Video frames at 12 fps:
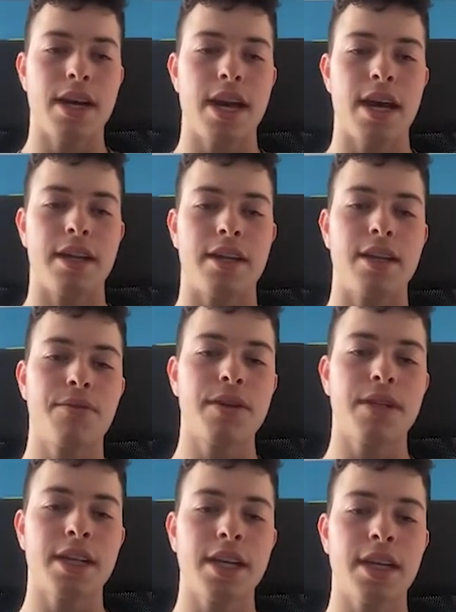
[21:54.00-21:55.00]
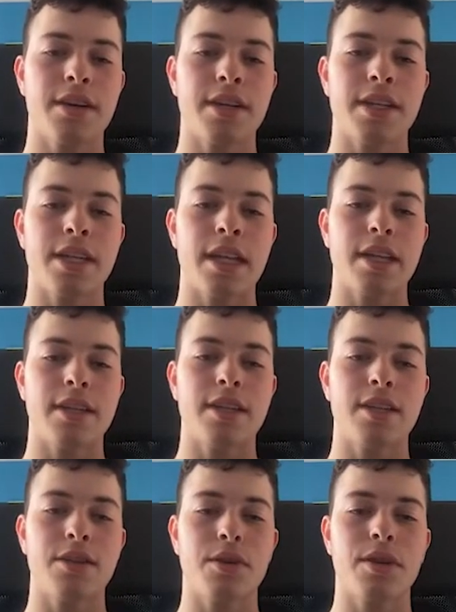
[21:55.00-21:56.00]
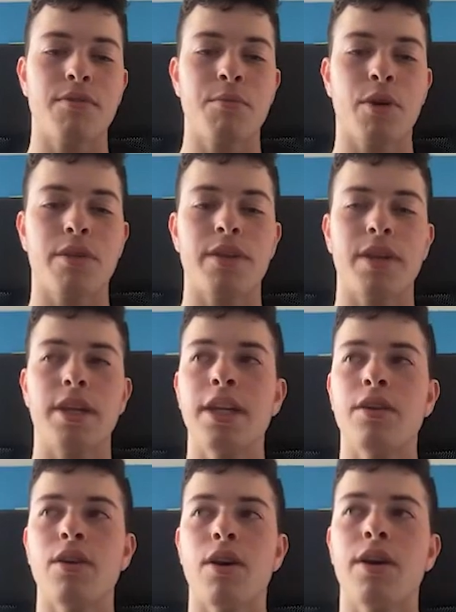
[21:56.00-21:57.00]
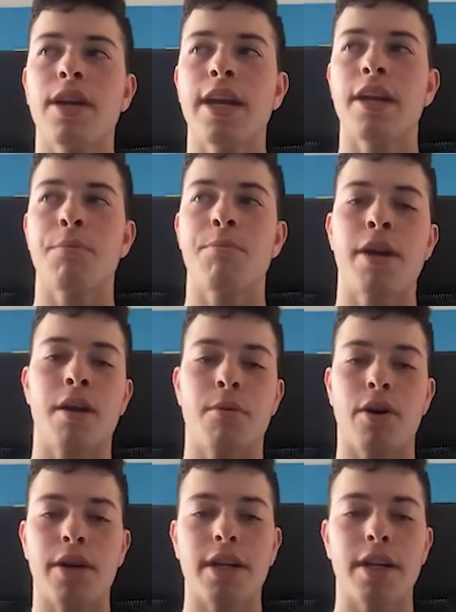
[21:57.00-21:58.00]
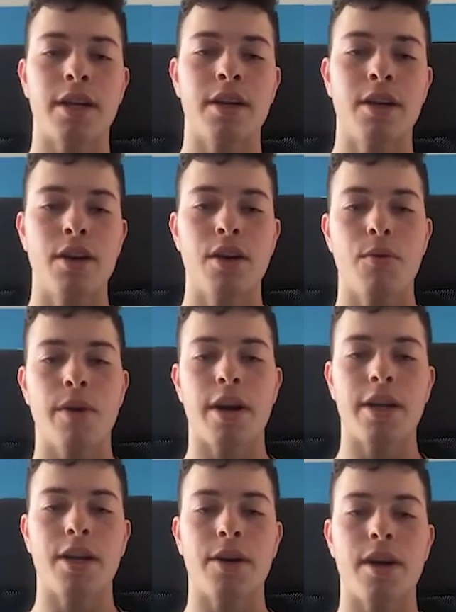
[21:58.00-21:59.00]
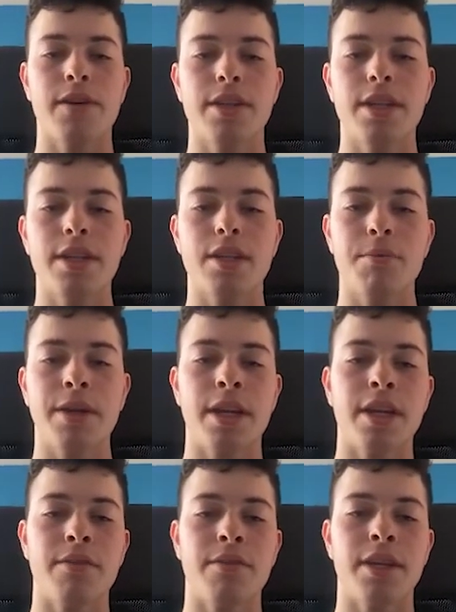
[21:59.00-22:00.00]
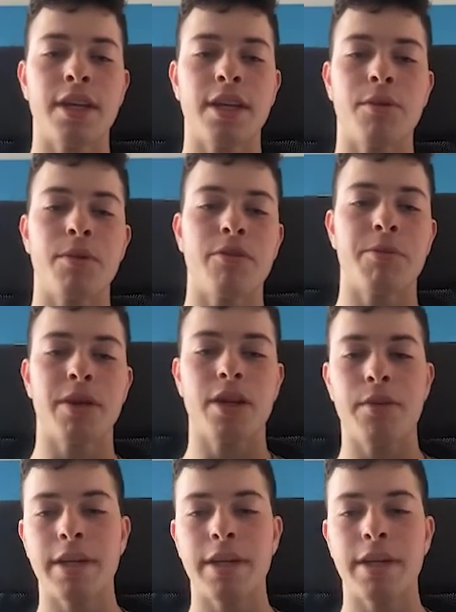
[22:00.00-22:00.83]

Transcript: And the difference here is that this is sort of more of an elongated bear market where, ever since the beginning of the year, we've been going